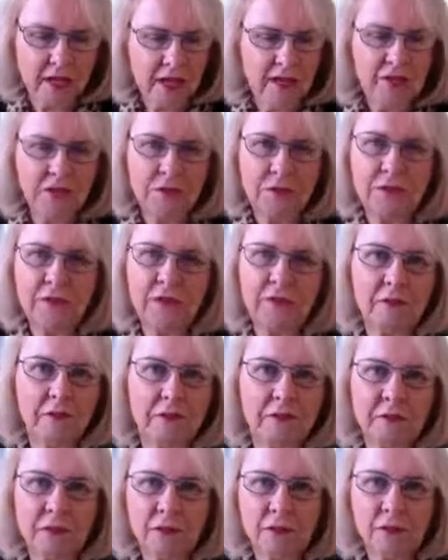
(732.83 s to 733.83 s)
she will never
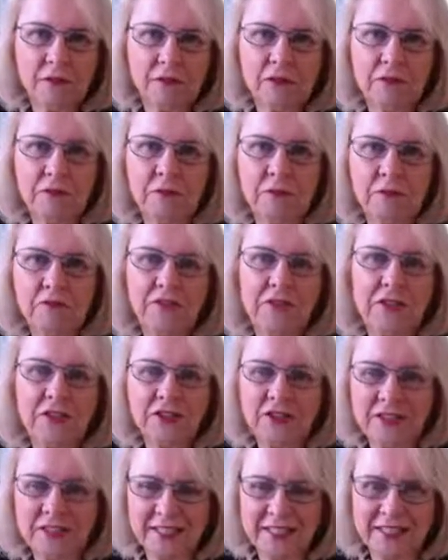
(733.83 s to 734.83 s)
be perfect.
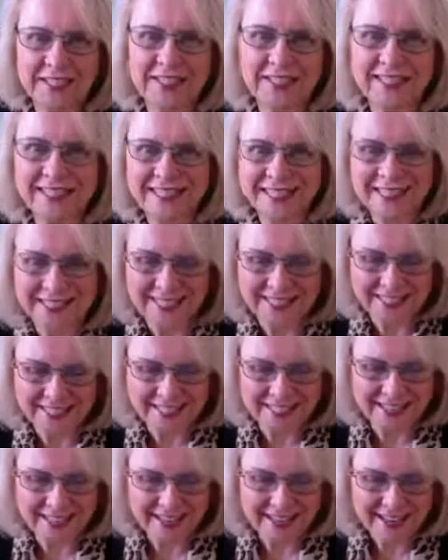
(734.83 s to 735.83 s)
Perfection doesn't
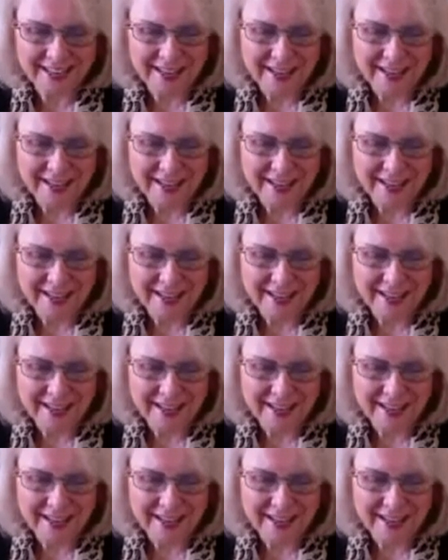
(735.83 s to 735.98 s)
exist.